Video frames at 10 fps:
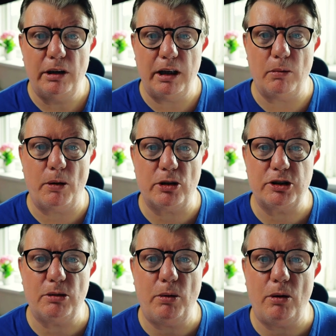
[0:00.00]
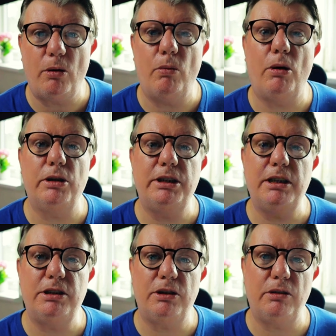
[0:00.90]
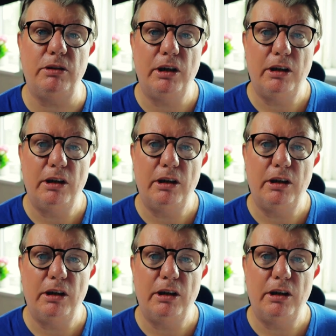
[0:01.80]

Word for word: the Apostle Paul, wanted to